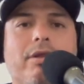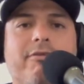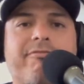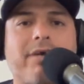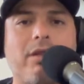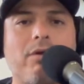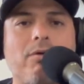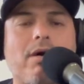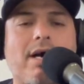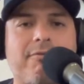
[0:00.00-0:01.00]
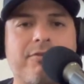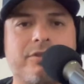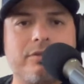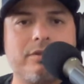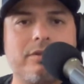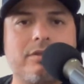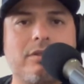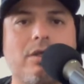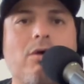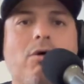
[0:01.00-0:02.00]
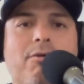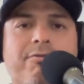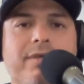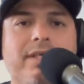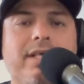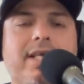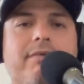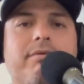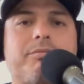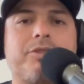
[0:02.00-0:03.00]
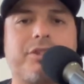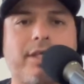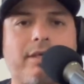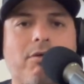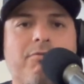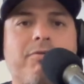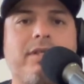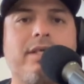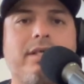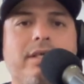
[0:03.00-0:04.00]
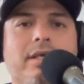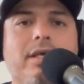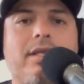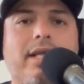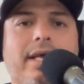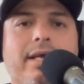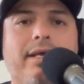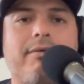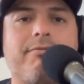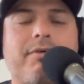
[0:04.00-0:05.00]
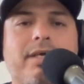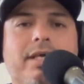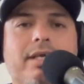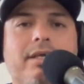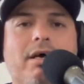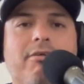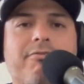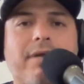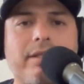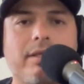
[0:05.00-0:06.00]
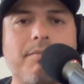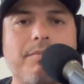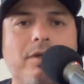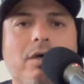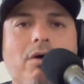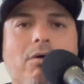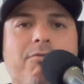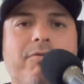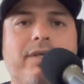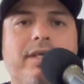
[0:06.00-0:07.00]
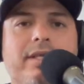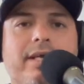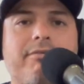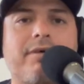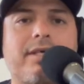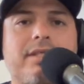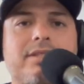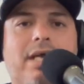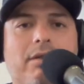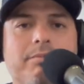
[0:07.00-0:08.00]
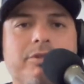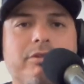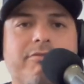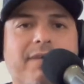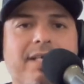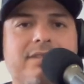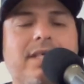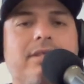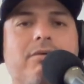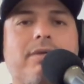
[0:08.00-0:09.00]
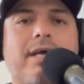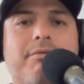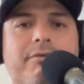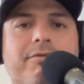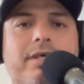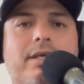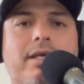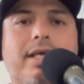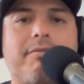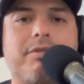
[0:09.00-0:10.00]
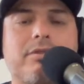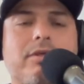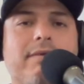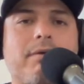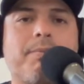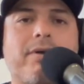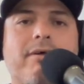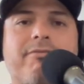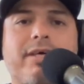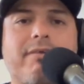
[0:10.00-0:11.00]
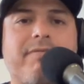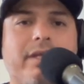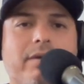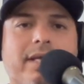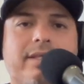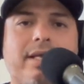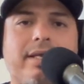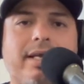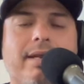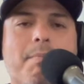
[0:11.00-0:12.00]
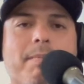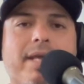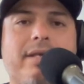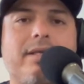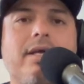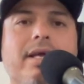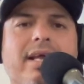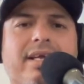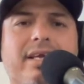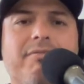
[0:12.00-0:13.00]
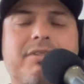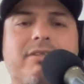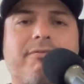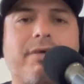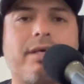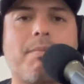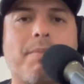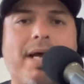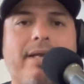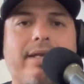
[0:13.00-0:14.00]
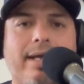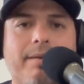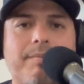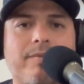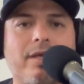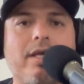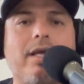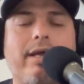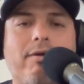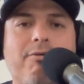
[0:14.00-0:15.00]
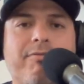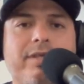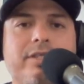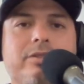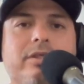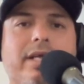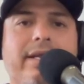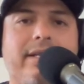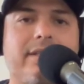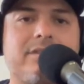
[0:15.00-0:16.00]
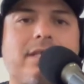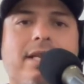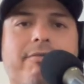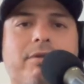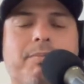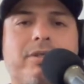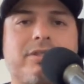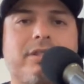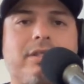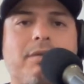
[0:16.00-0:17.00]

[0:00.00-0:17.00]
fellow officers, hopefully they give them shit. Hopefully they fucking unfriend them. Hopefully they fucking tell them to their face, hey, don't ever put a fucking video like that again and give us a fucking bad name. And hopefully to the idiots that left the person in the